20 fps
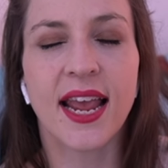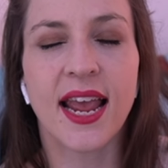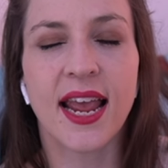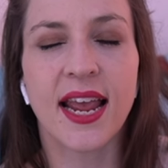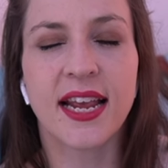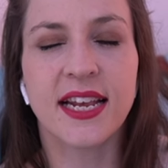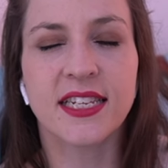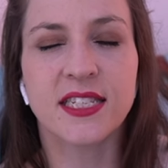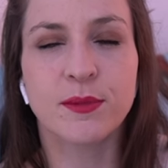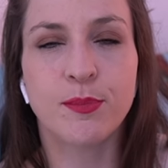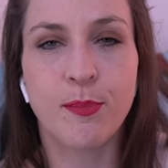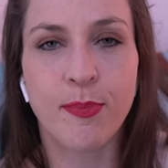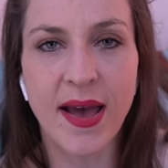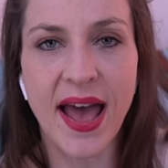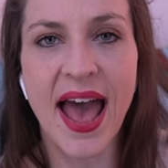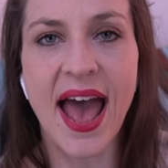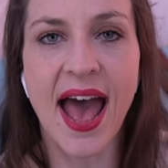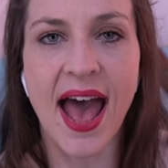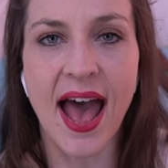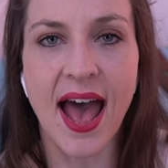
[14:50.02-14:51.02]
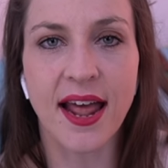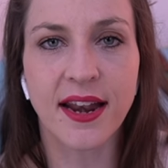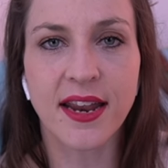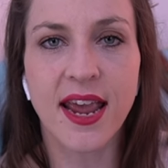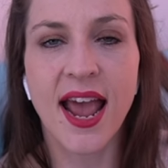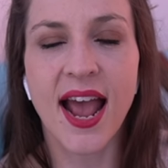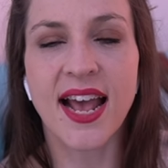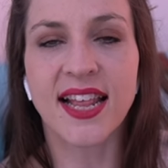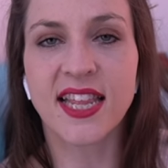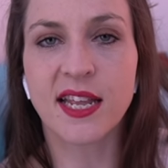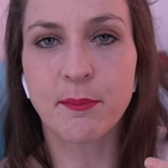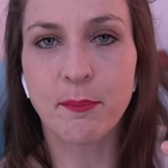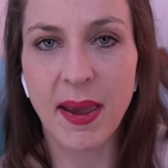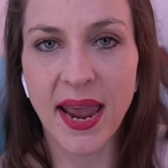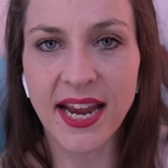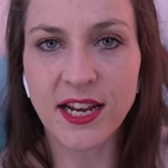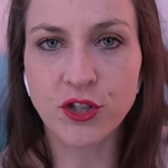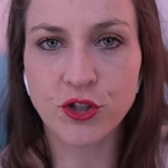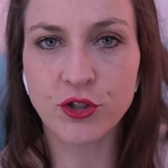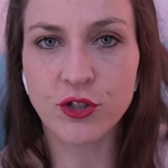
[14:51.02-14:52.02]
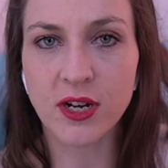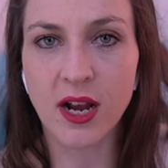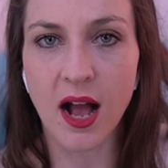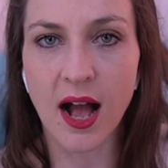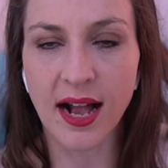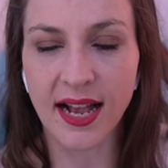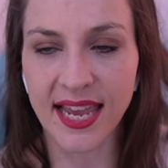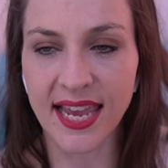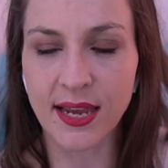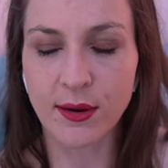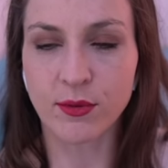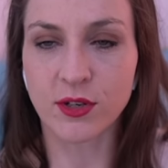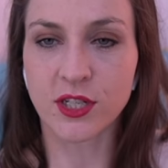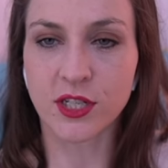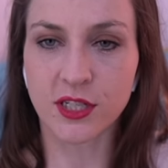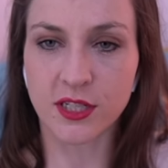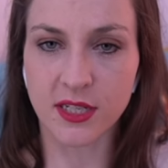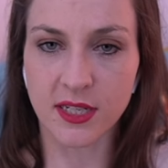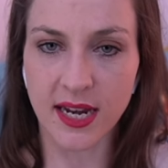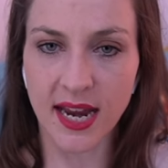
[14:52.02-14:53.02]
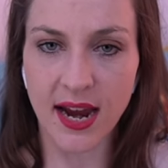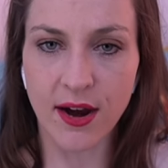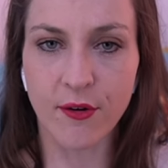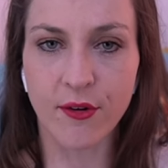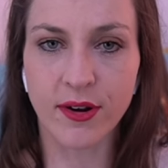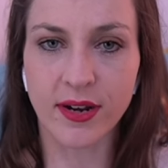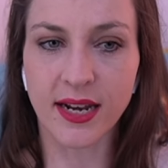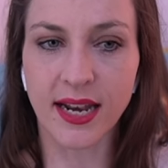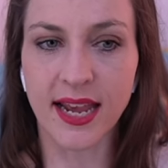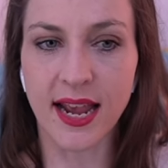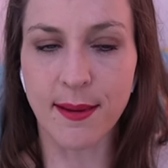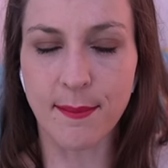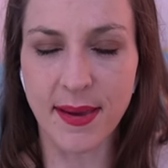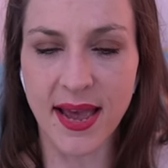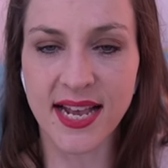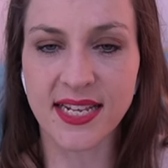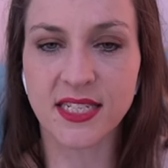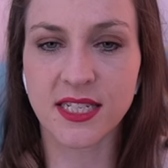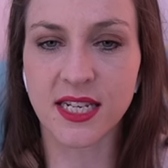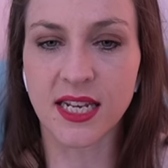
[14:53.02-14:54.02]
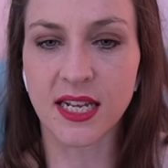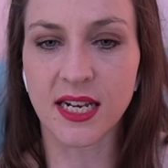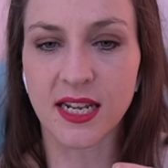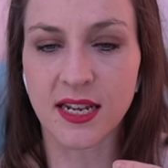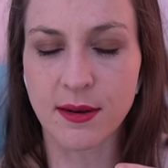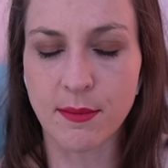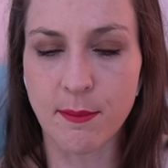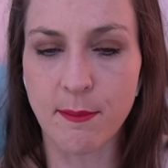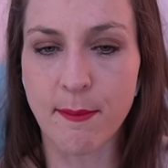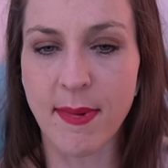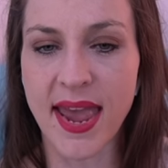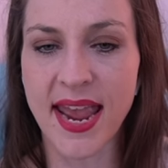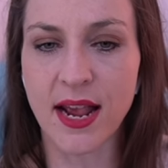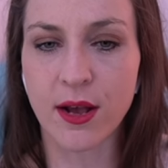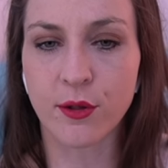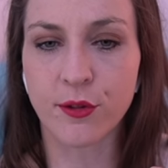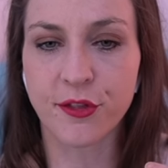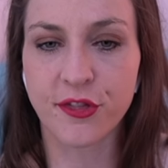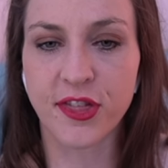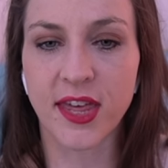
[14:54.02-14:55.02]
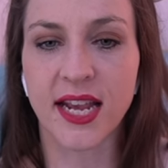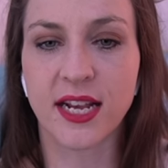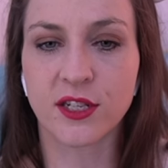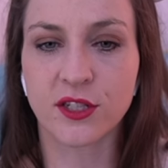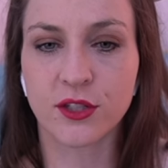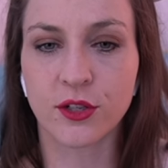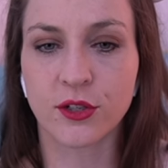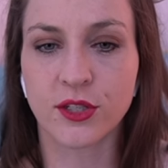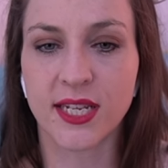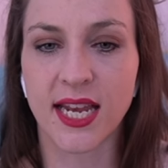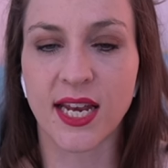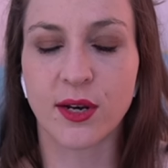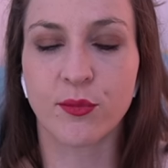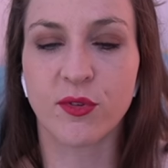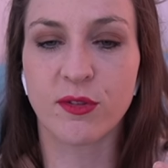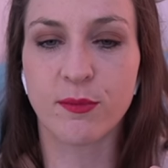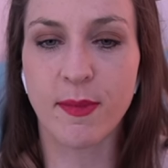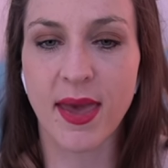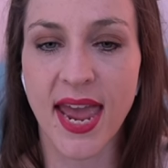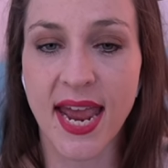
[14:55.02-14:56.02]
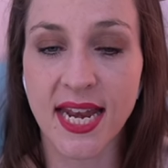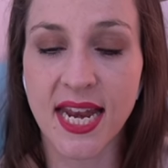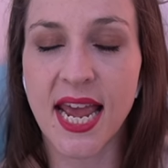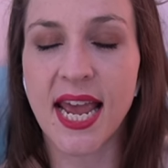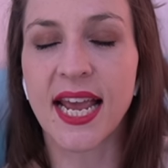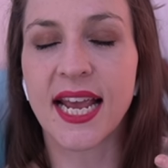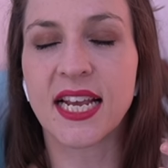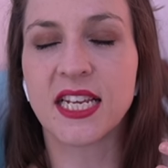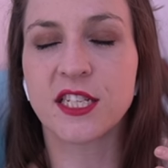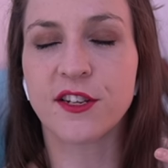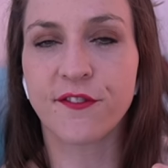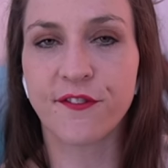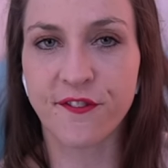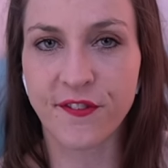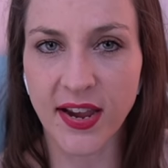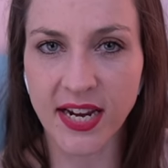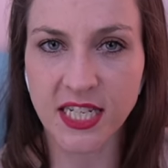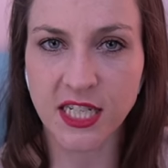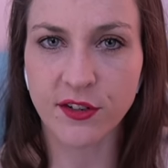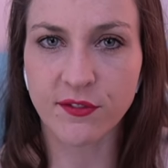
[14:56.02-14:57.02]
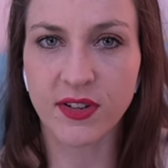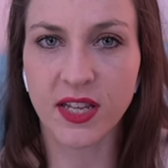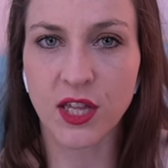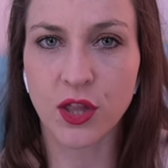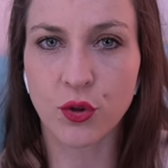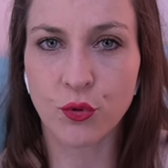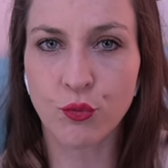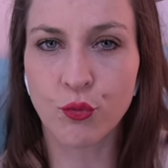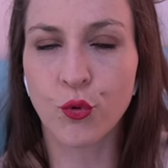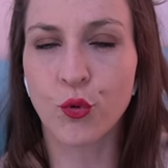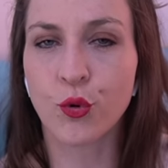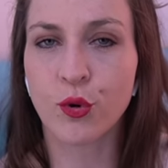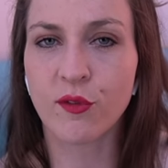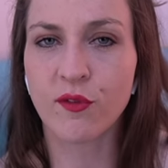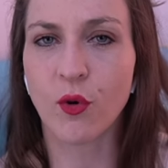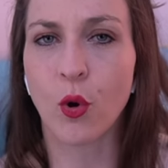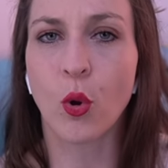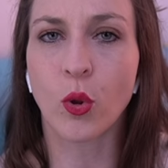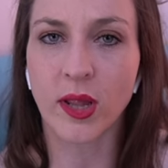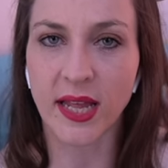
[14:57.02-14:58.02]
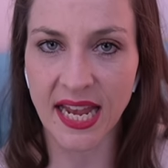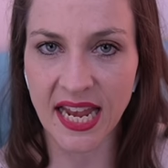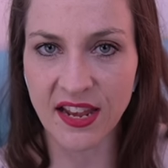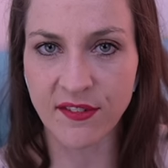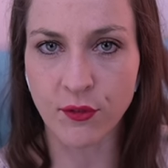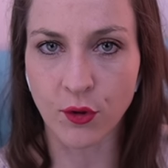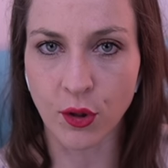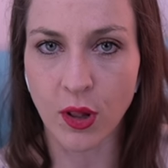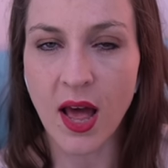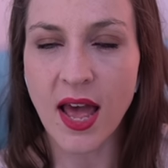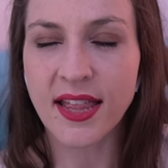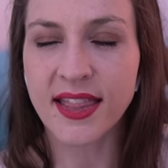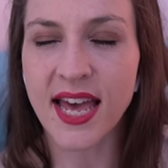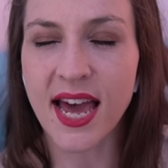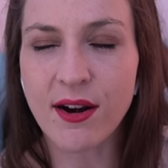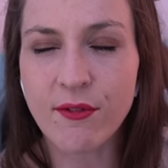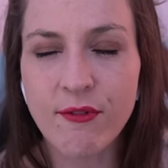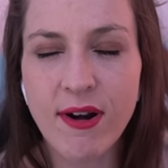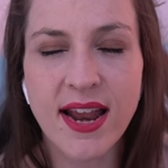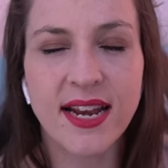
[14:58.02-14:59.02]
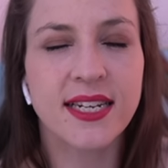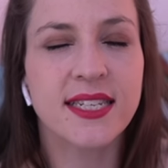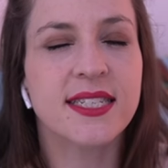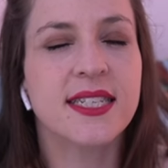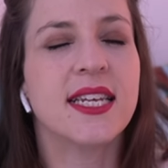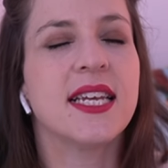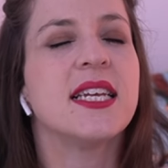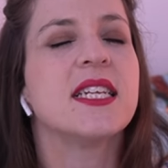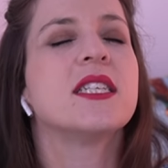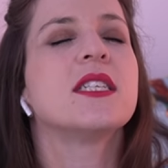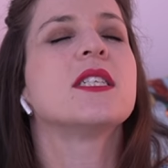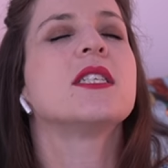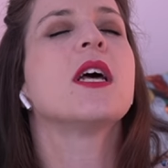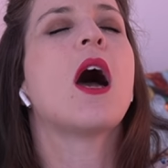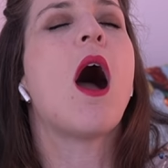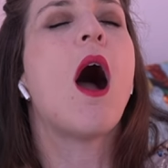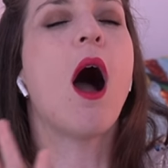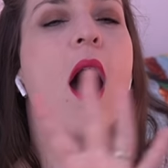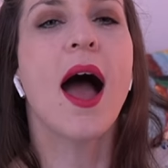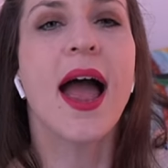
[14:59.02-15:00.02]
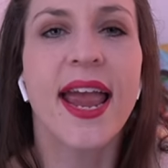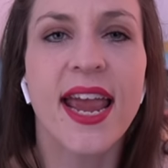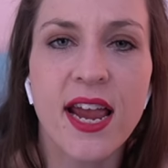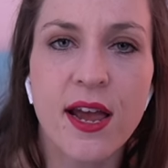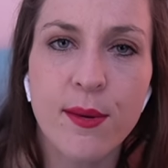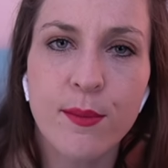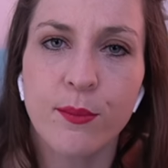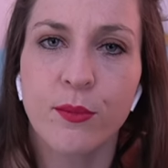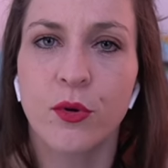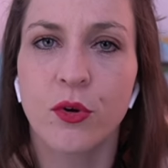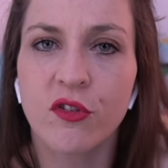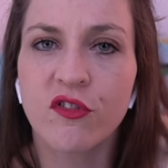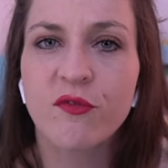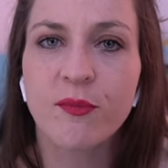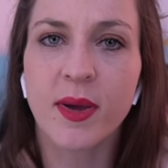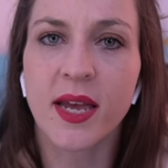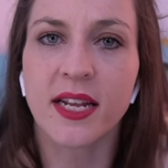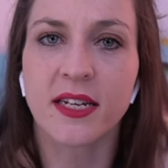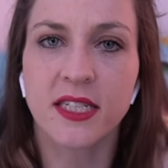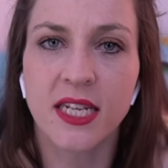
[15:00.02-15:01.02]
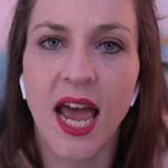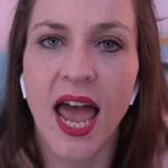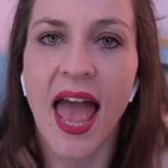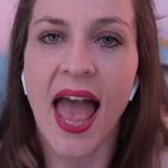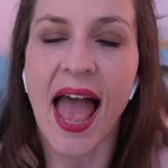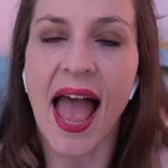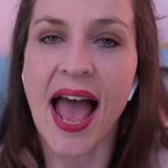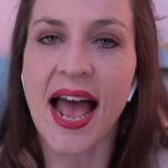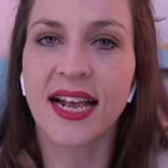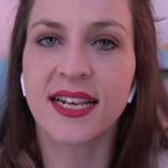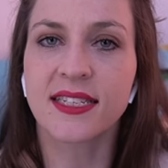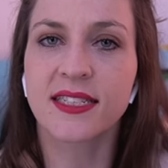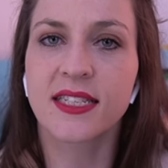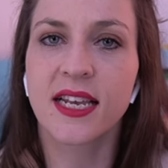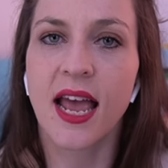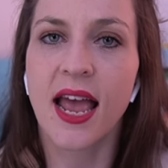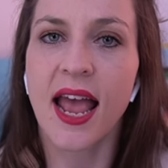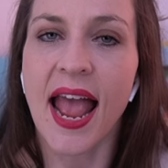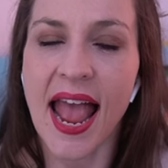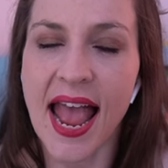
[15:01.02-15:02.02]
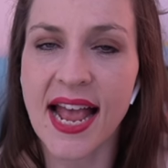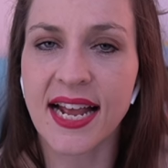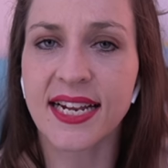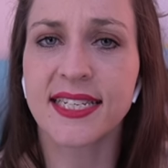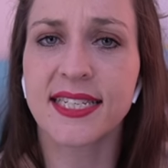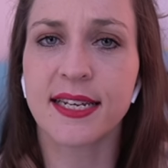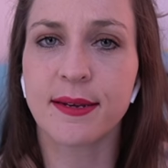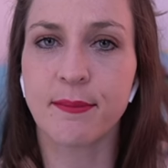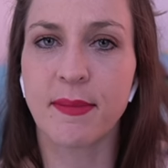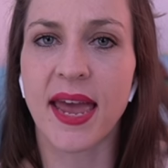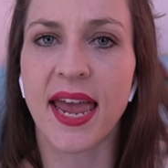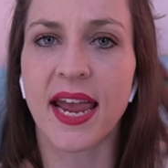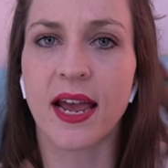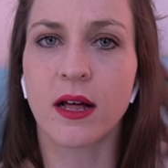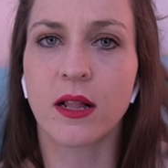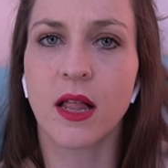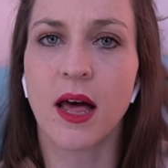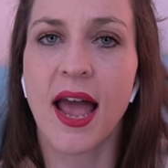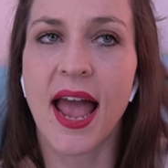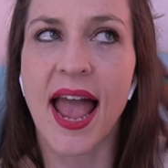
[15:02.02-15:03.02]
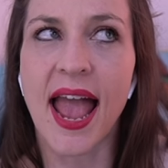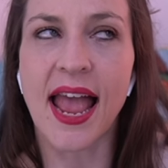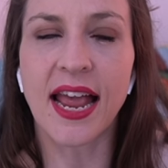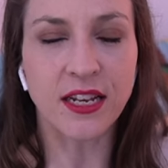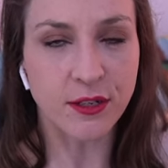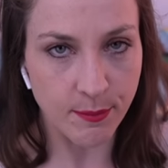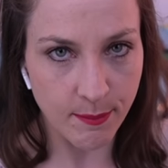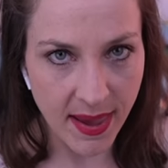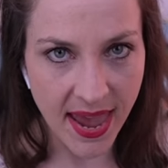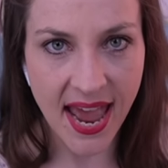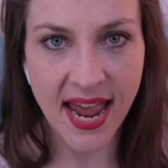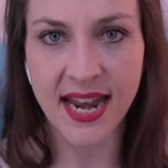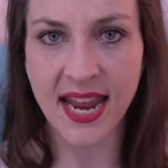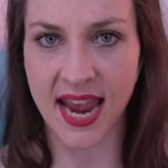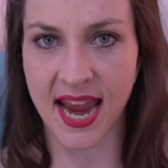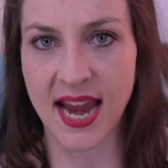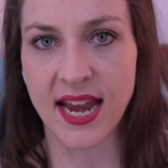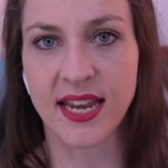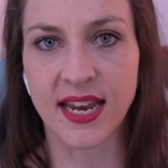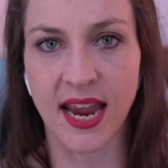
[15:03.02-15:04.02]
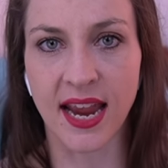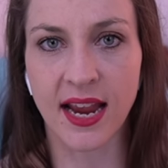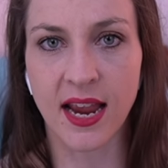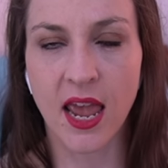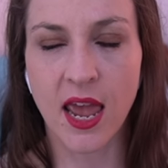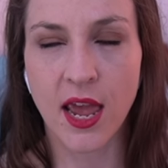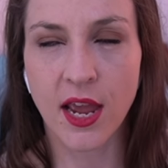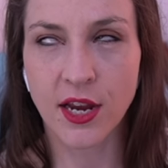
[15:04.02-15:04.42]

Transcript: is bad, and that patriarchy, which is inherently a masculine male thing associated with men, is effectively the root of all evil. That renders the entire movement as anti-male and man-hating.